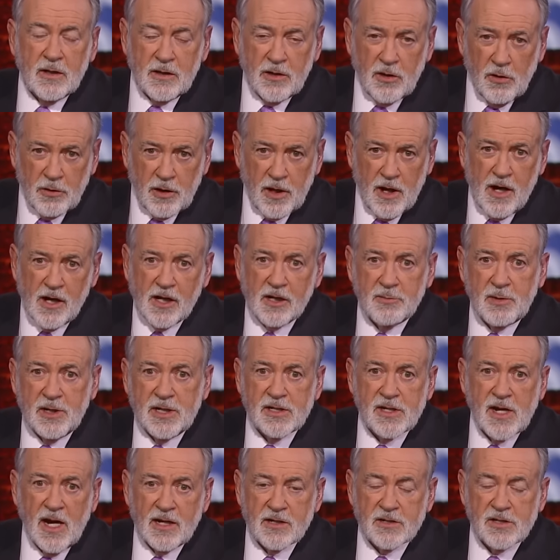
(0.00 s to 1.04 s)
Go to
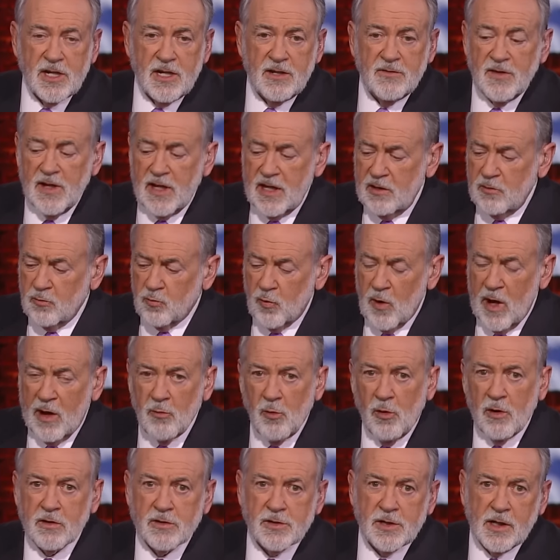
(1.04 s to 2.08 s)
Huckabee.tv. We
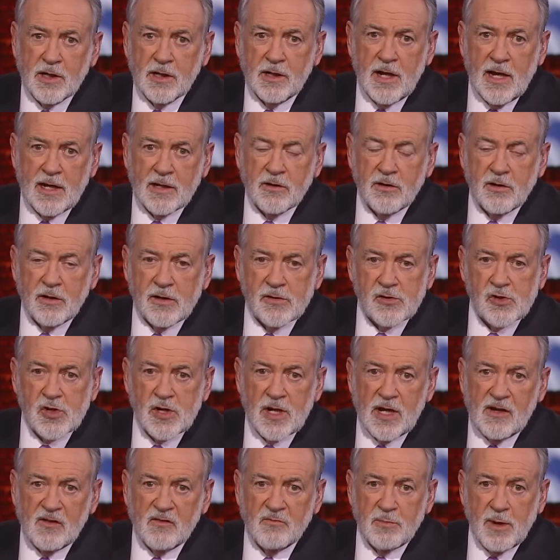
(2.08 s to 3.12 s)
want to connect you to
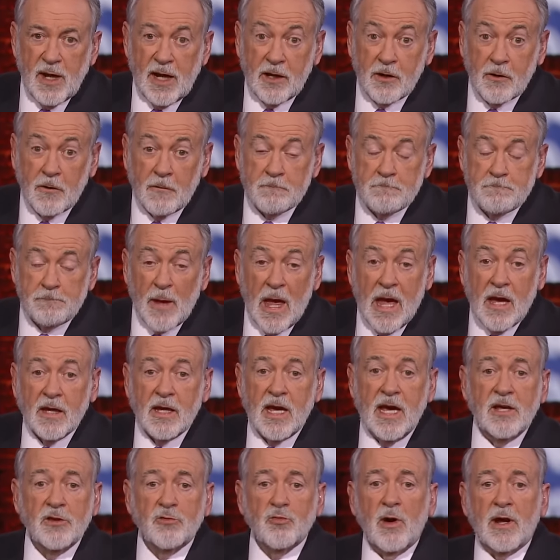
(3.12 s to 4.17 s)
Steve Baker.
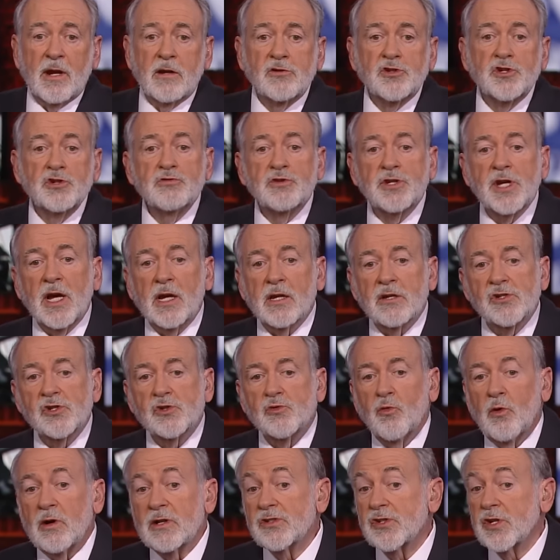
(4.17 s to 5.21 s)
Keith, why don't you tell
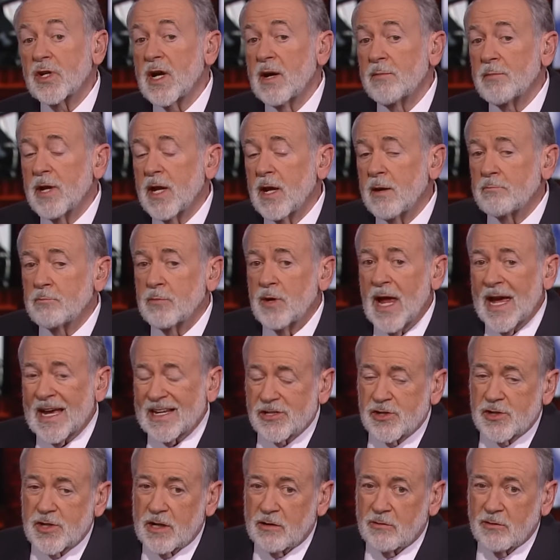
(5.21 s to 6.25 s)
us what's coming up
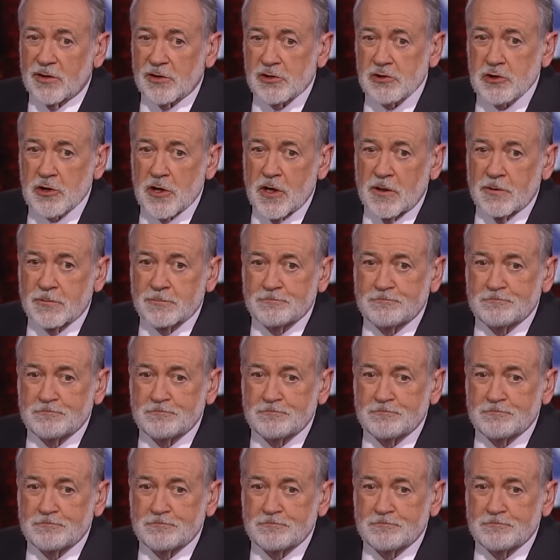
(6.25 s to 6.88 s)
next here on the show?